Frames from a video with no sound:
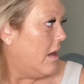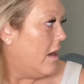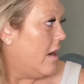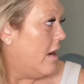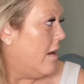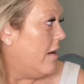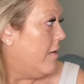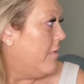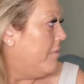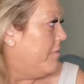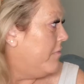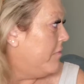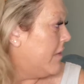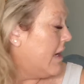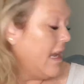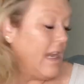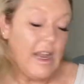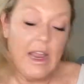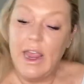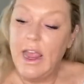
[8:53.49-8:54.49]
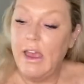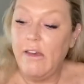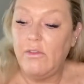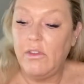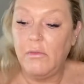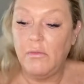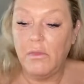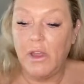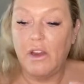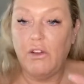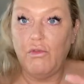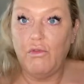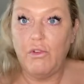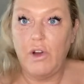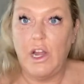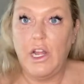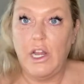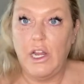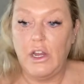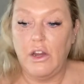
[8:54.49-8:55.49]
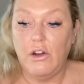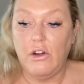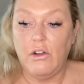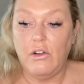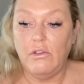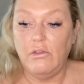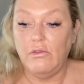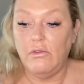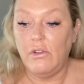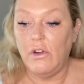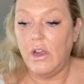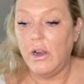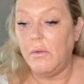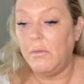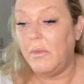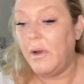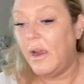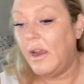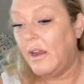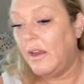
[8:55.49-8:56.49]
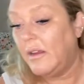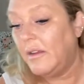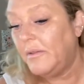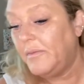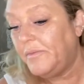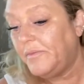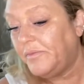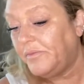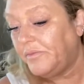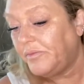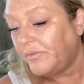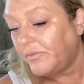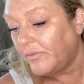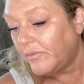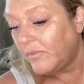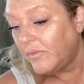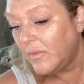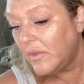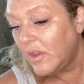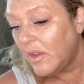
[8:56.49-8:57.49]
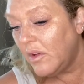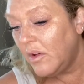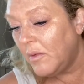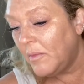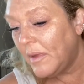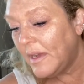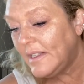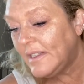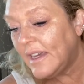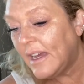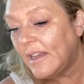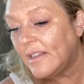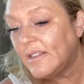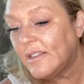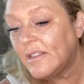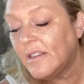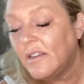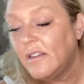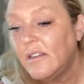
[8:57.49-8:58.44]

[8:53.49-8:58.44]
And I have them like right here on my desk.